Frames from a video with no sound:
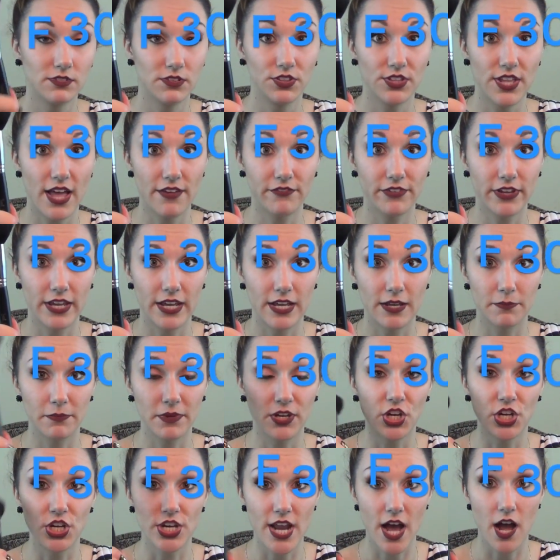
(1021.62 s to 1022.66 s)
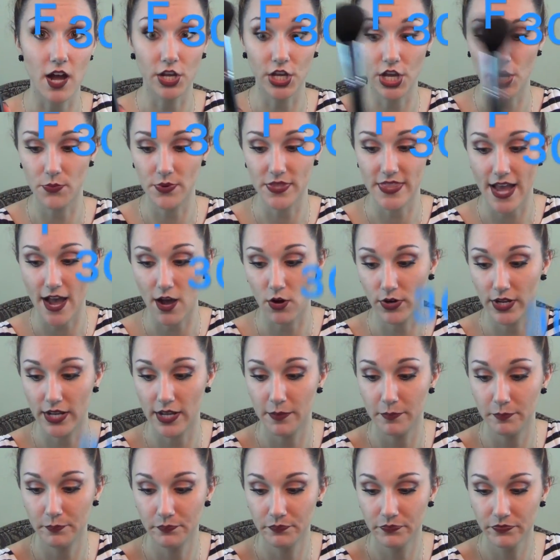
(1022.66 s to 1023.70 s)
Love him, could not go without
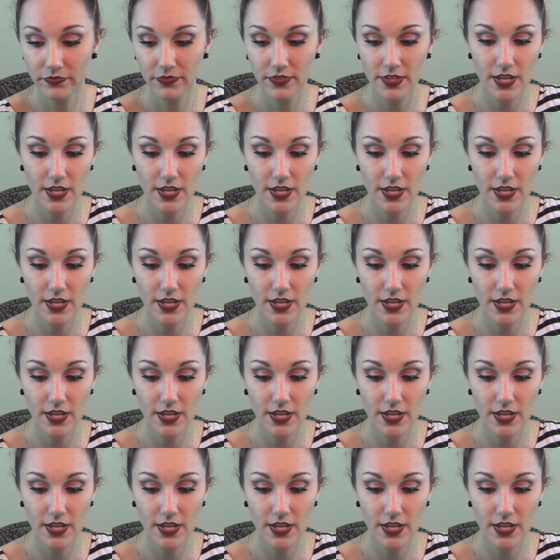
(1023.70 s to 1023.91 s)
him.